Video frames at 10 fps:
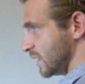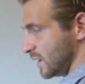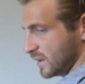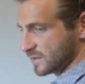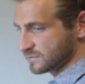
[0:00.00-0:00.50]

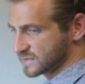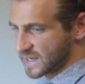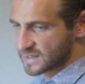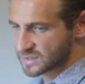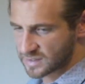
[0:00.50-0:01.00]
a
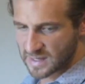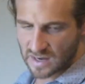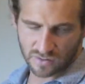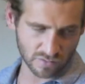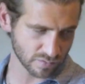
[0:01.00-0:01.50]
desk,
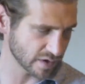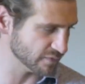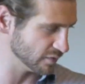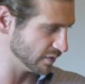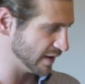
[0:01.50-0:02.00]
counter,
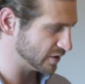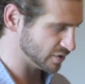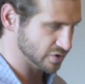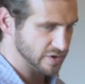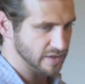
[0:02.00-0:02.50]
whatever, an
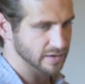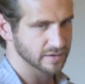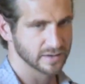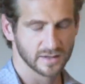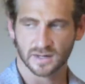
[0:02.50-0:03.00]
extra
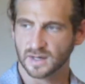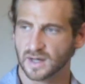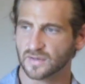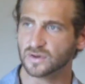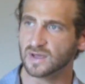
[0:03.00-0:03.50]
chair.
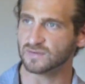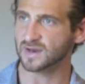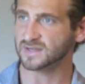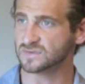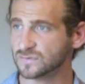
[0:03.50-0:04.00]
And then you have a
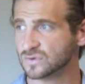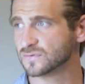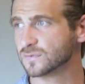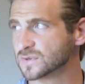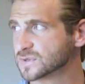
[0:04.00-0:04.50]
nice
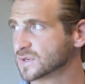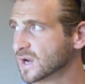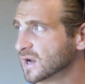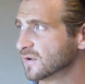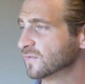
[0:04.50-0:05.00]
view from
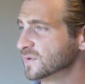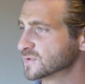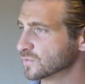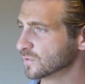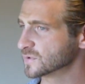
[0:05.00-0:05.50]

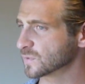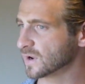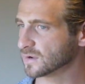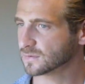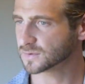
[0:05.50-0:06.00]
this room as
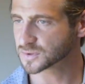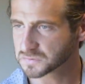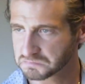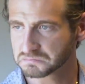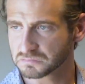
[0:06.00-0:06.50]
well,
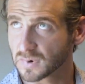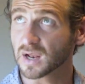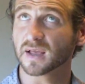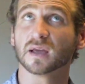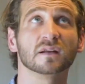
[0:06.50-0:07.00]
which
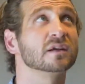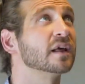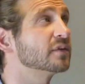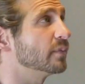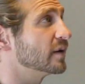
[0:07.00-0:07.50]
I like it.
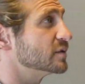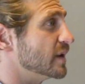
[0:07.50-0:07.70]
I like the amount of